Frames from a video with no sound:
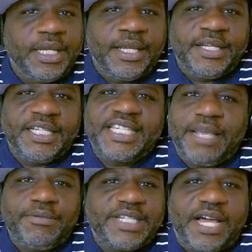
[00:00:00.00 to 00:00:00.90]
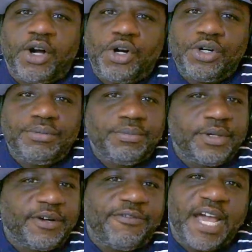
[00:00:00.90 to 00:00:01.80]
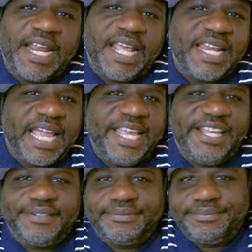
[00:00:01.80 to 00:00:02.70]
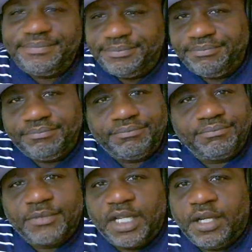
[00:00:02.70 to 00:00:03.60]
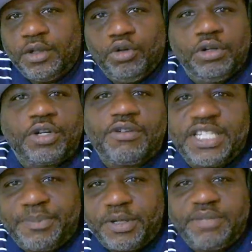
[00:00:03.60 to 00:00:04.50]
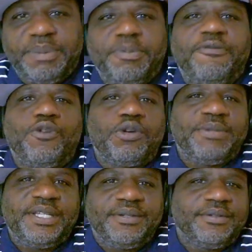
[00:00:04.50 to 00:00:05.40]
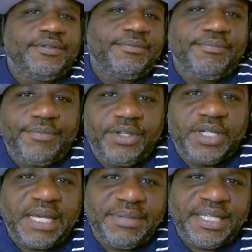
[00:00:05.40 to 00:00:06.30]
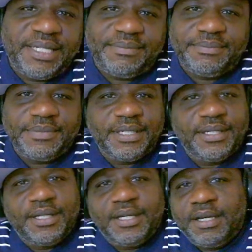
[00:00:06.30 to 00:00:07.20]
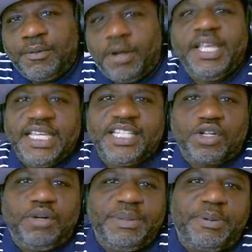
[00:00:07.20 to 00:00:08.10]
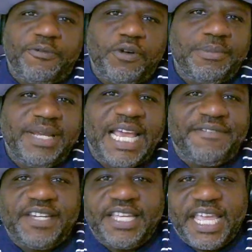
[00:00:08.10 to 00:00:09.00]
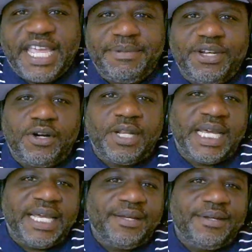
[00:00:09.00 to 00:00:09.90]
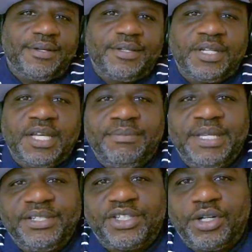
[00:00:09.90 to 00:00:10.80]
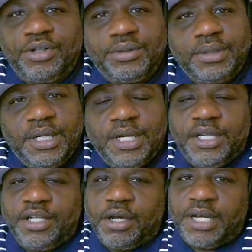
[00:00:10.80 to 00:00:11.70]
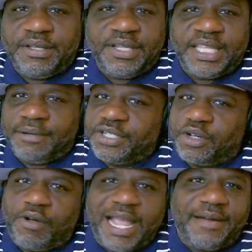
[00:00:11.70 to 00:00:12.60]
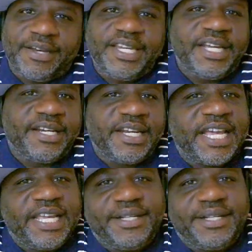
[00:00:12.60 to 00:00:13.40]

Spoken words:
this game was at home, Friday night. Ludacris supposed to be performing, you know what I mean? Well, he is going to be performing after the game and all that, you know what I mean? So, you know, there was a crowd in there tonight.